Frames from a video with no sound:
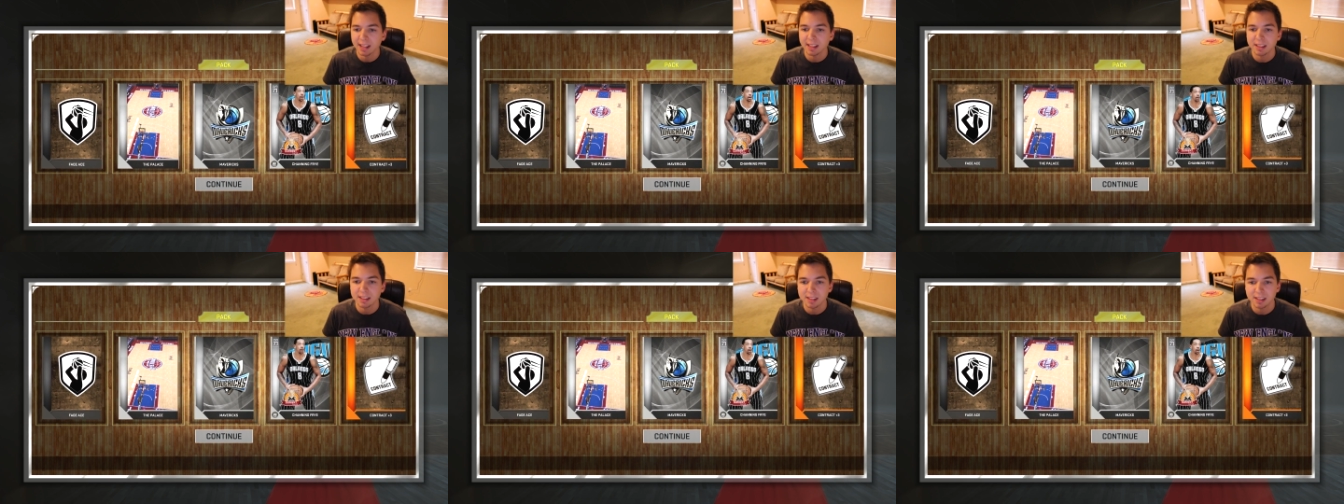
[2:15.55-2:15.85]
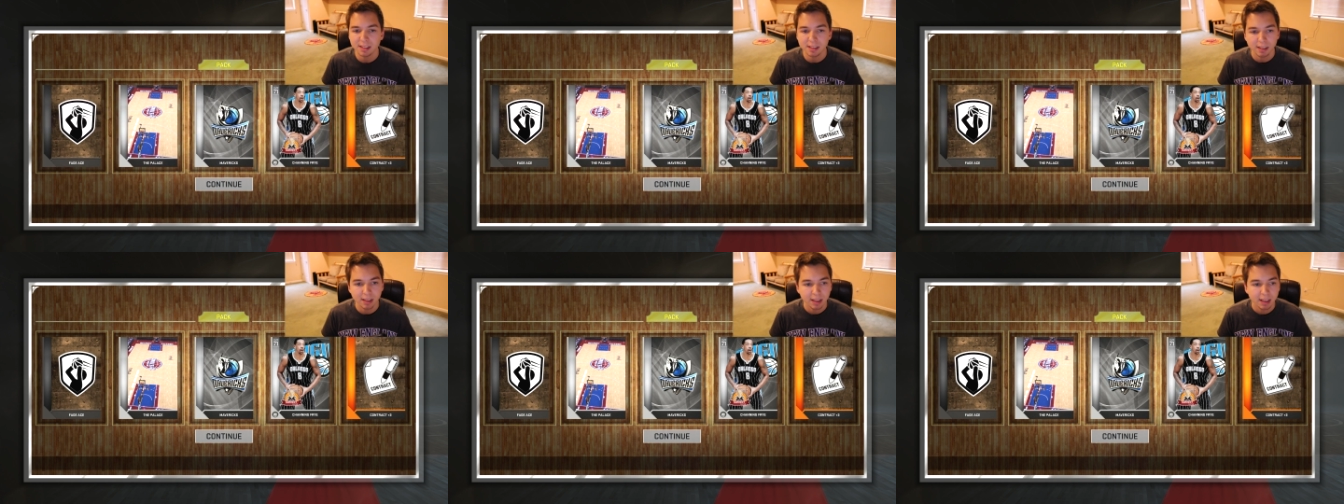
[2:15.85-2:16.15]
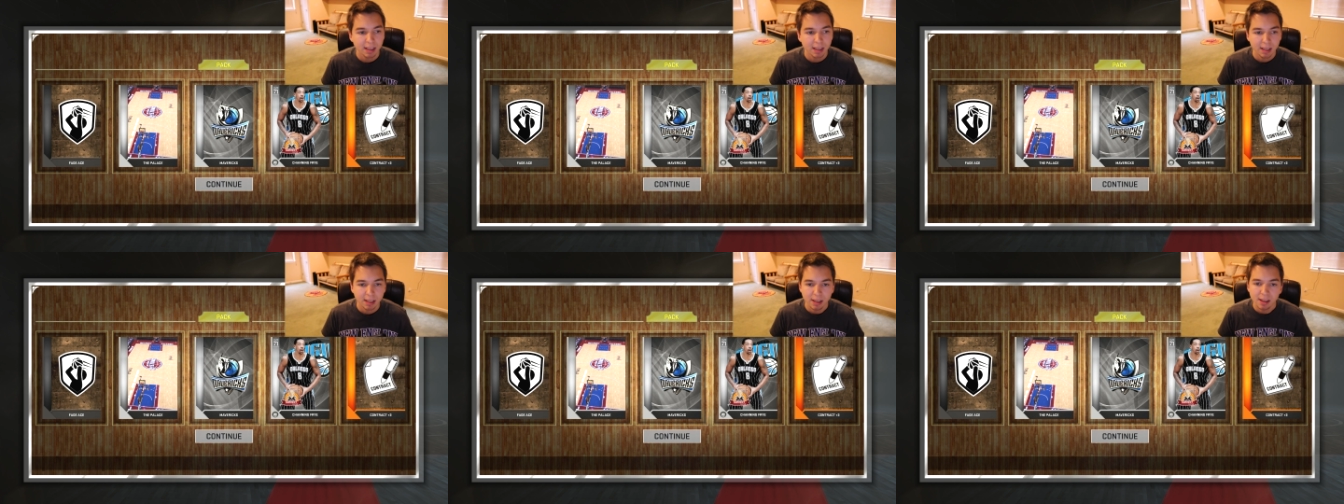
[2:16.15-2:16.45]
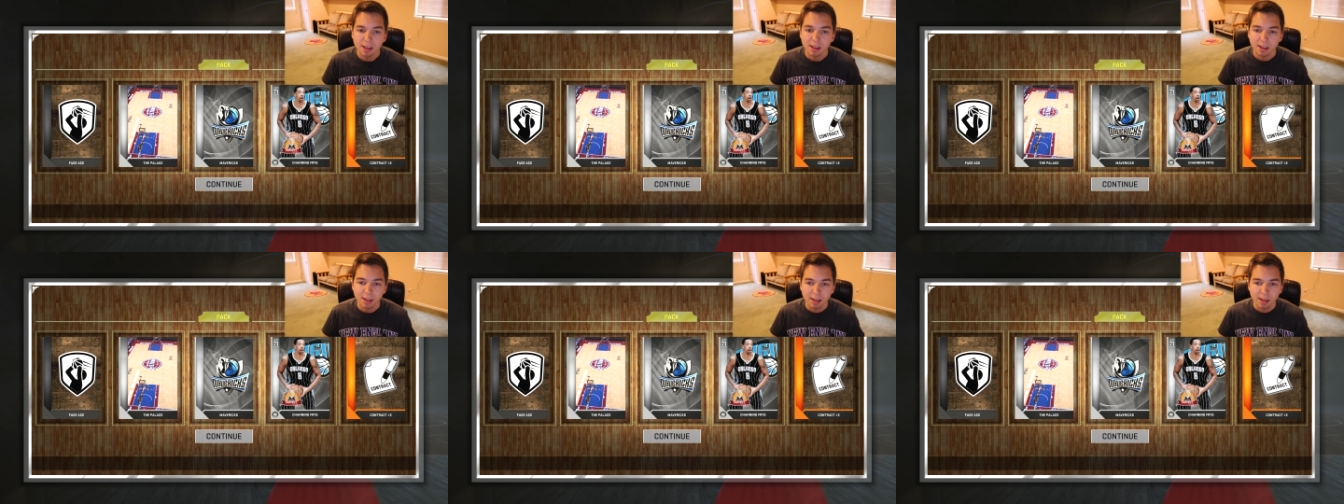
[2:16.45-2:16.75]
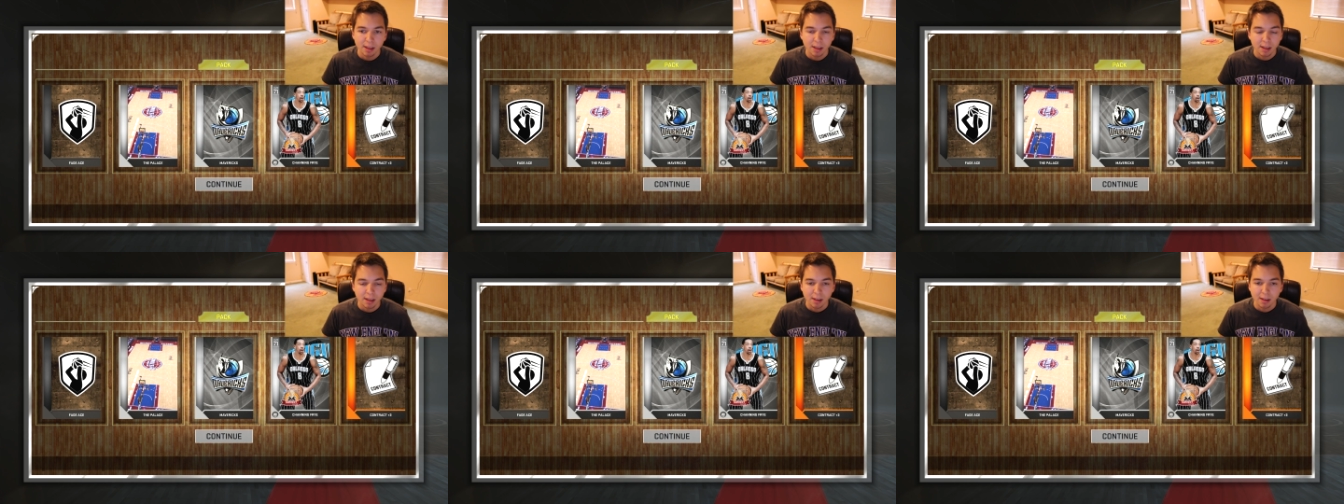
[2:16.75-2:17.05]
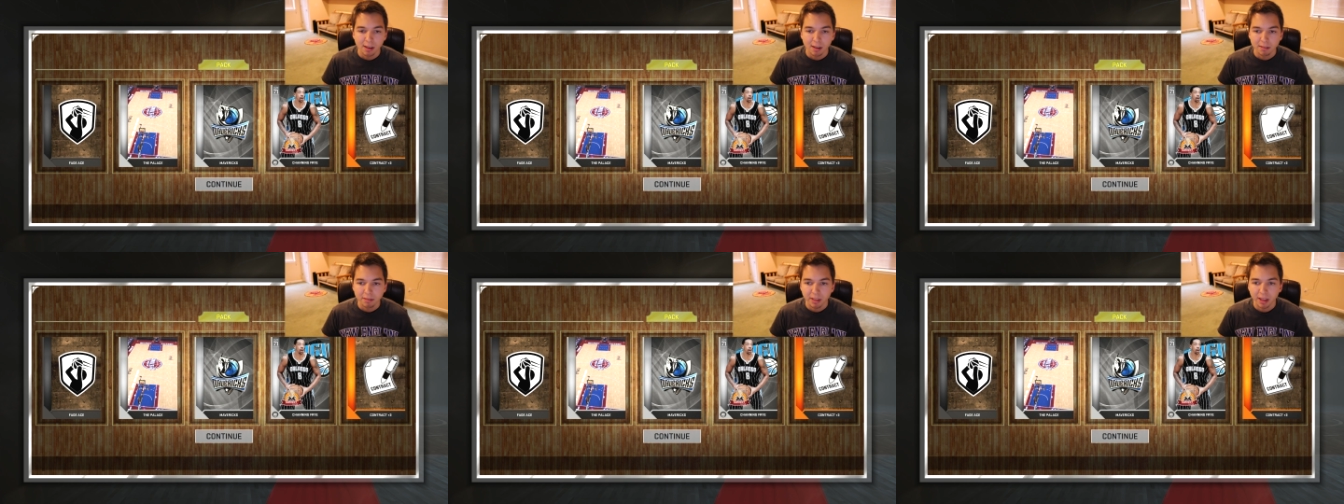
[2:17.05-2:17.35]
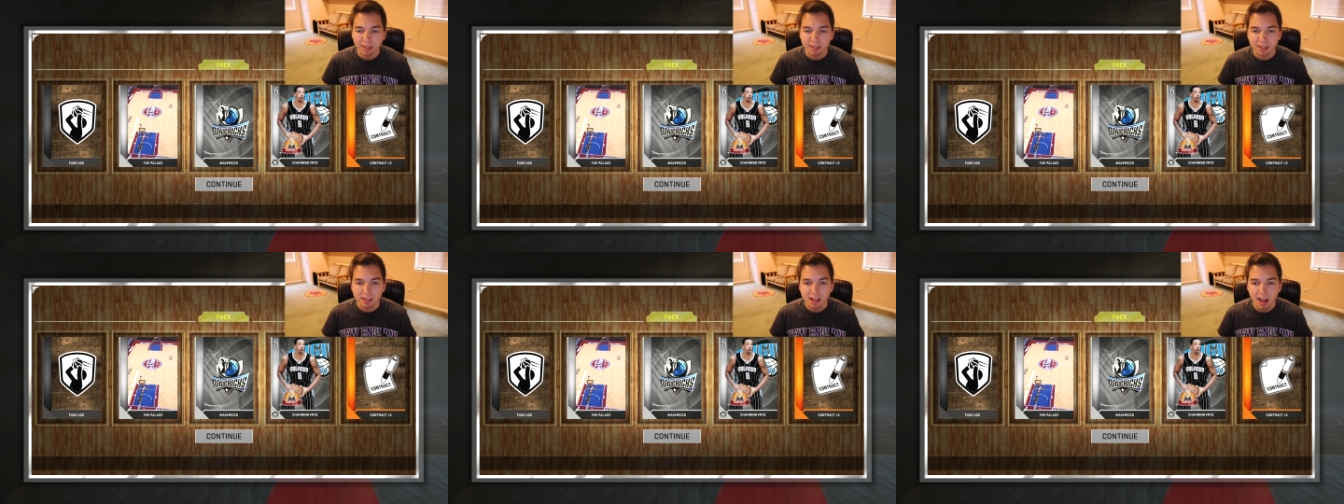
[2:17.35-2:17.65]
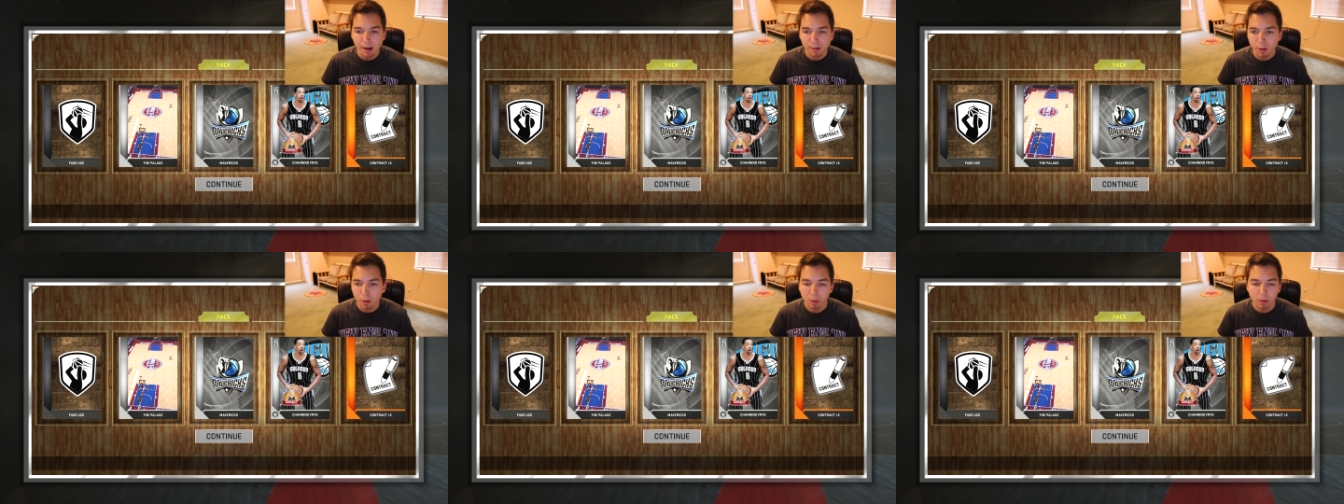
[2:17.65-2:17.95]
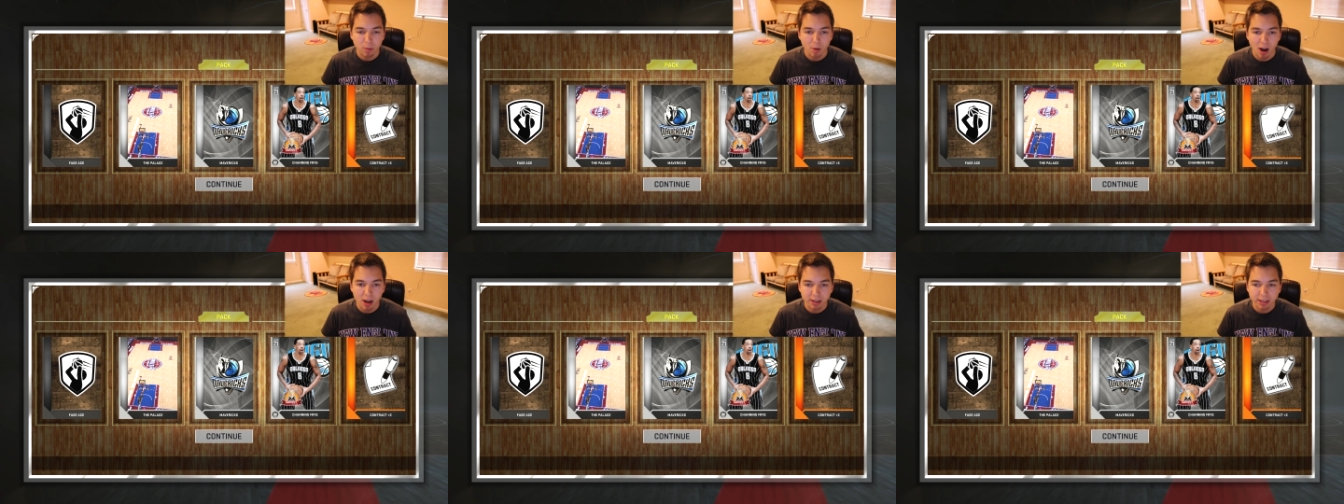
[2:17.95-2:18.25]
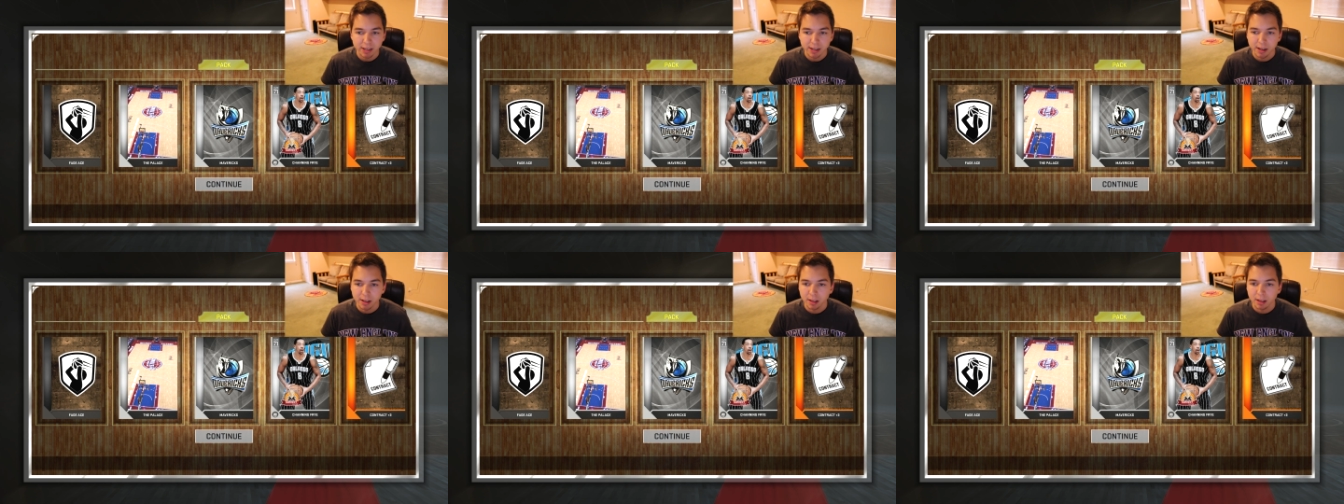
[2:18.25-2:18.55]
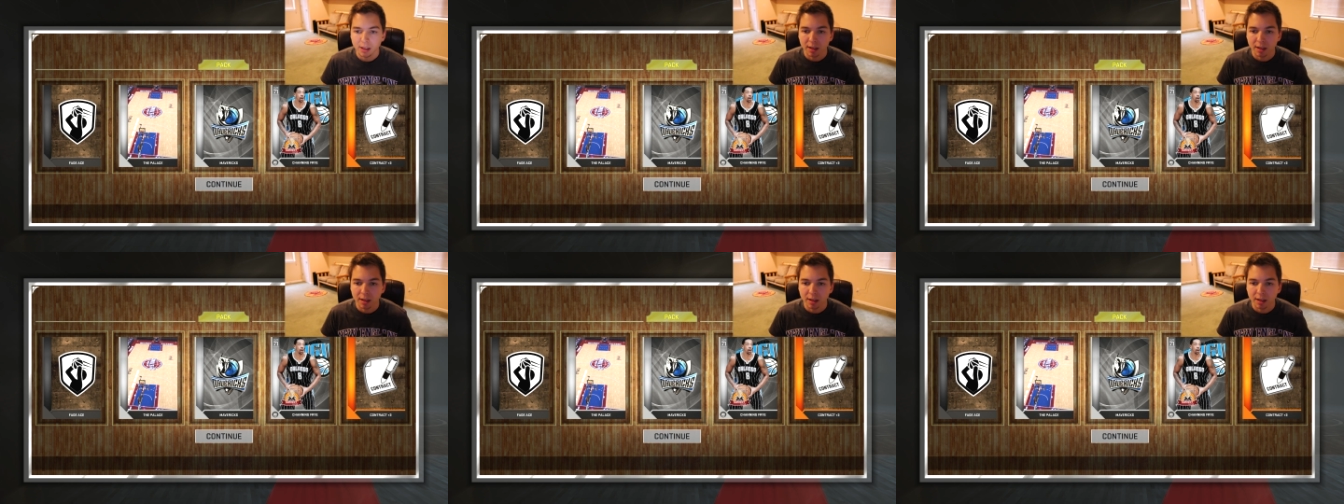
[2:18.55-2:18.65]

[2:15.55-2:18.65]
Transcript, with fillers: It's, that's not what we wanted.